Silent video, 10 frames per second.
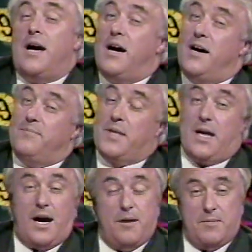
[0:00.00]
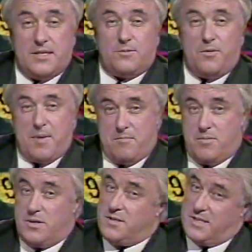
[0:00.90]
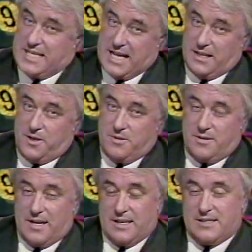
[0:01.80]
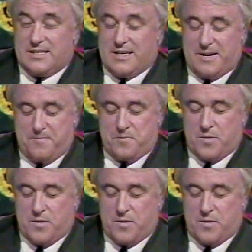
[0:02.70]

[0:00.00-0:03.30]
Um, I must remember to tell you that uh,